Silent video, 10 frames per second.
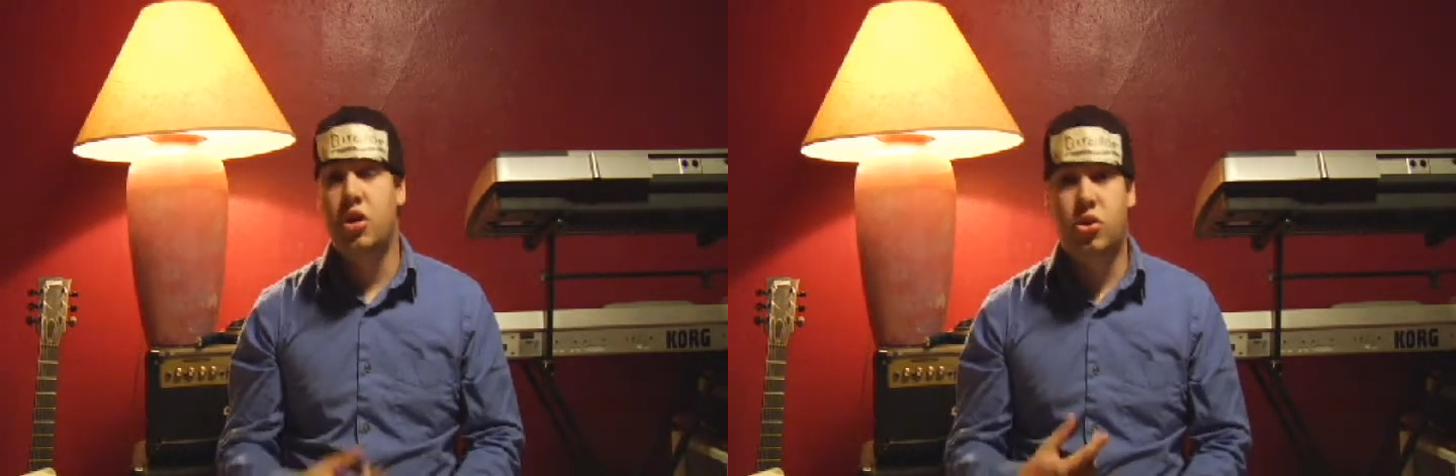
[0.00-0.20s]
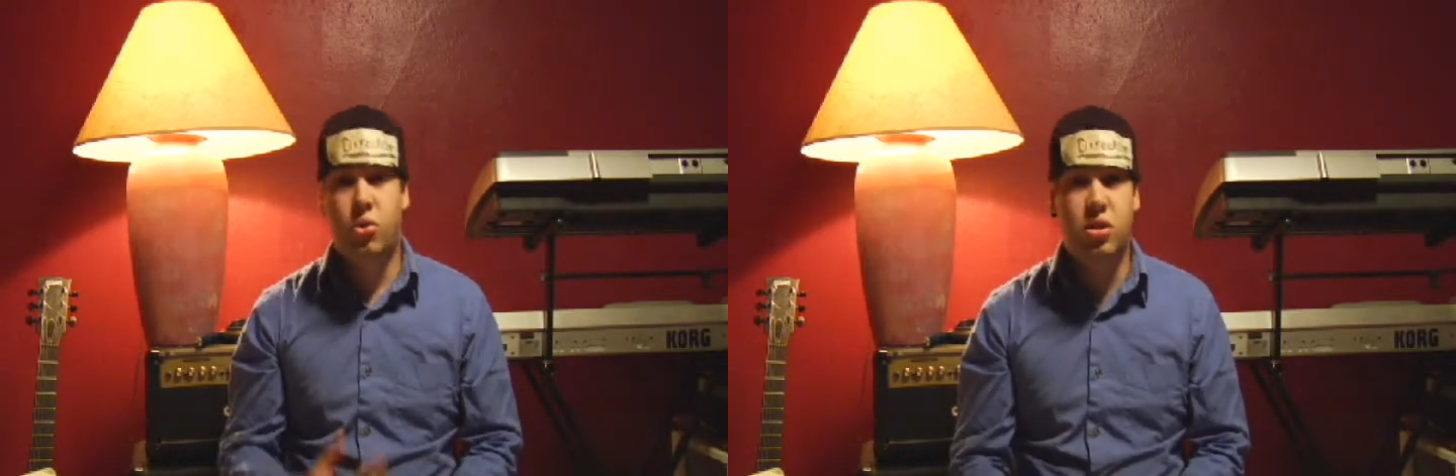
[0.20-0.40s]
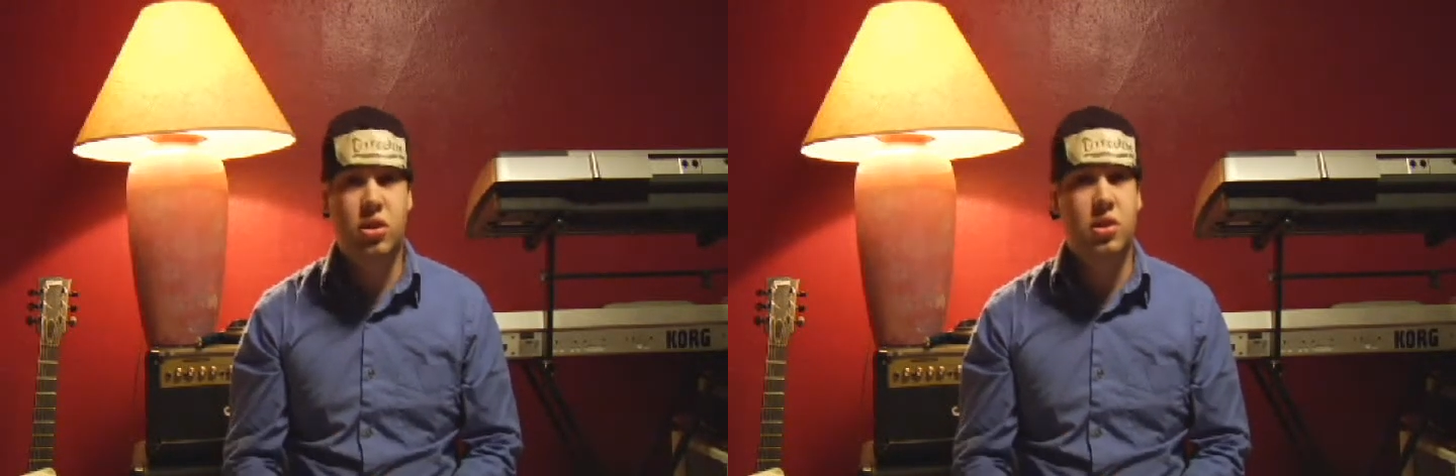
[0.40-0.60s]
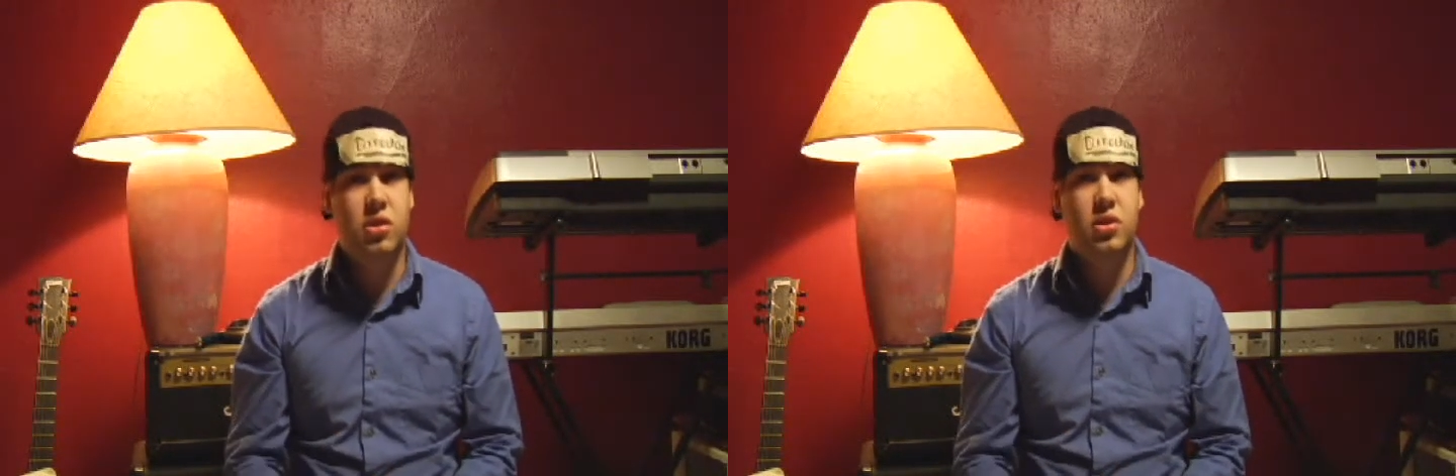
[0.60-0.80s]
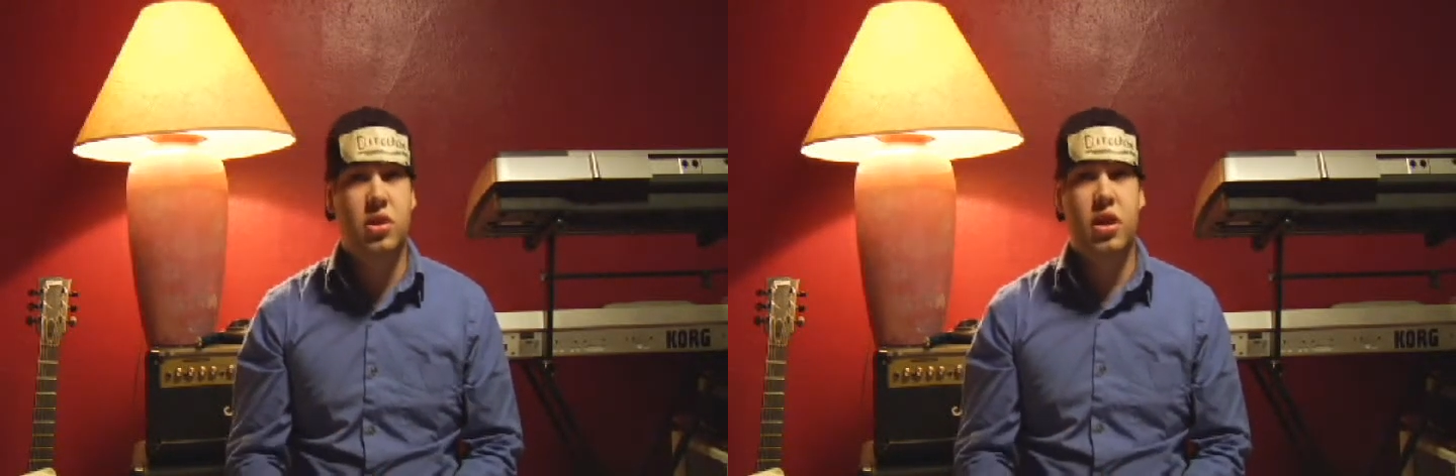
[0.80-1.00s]

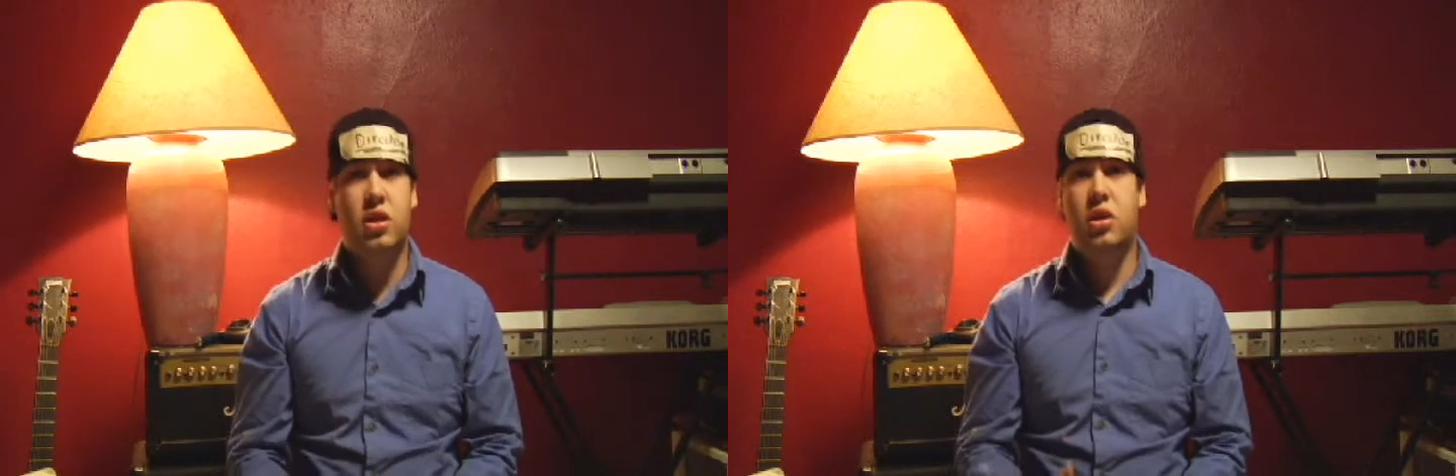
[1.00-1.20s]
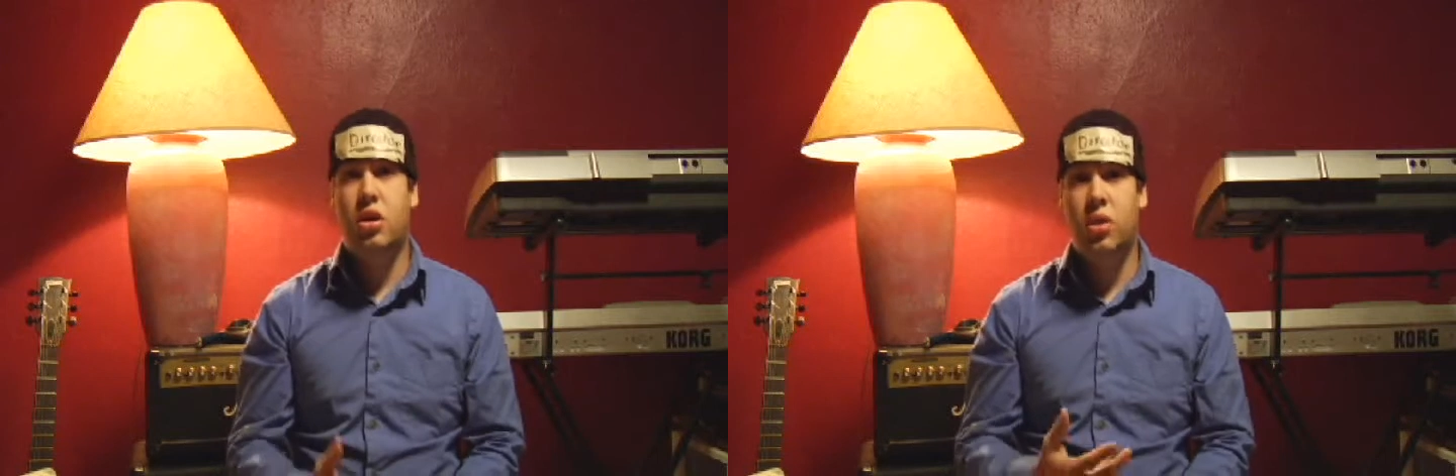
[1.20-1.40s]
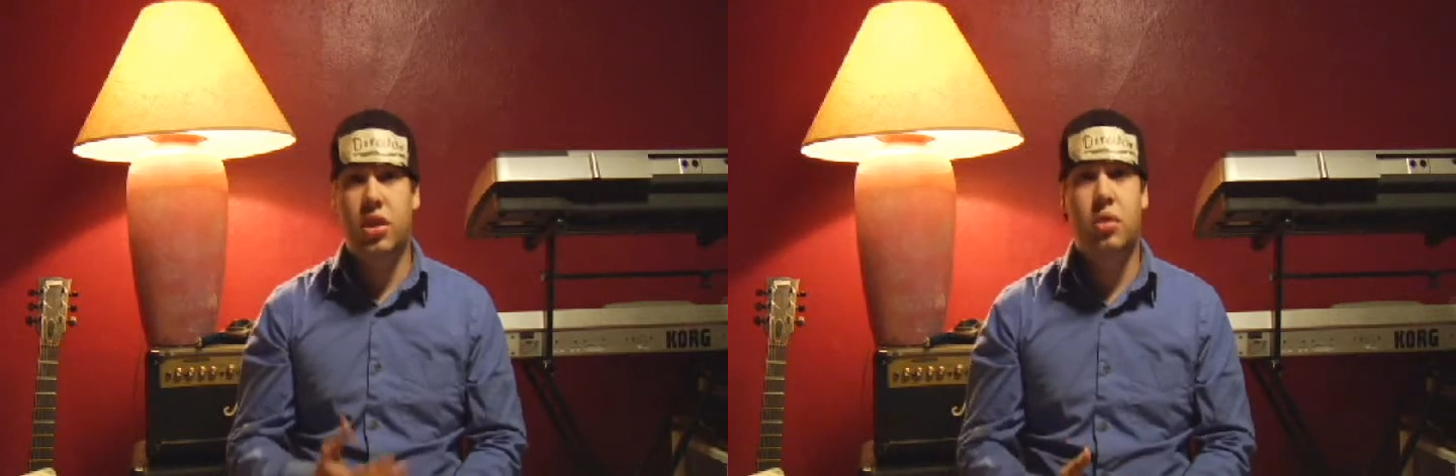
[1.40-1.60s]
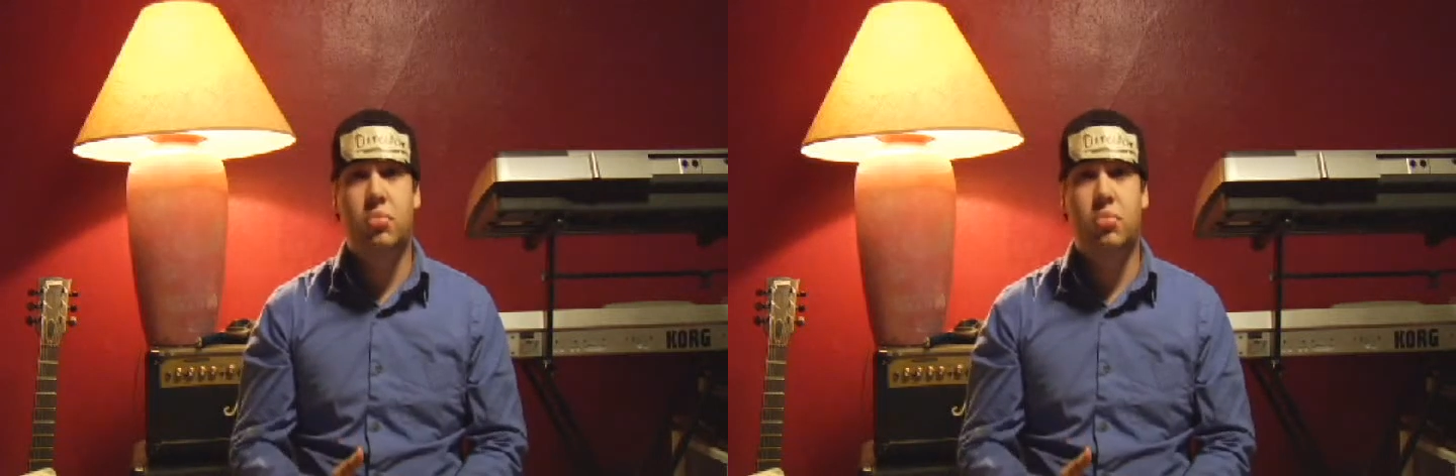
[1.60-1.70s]
choices and let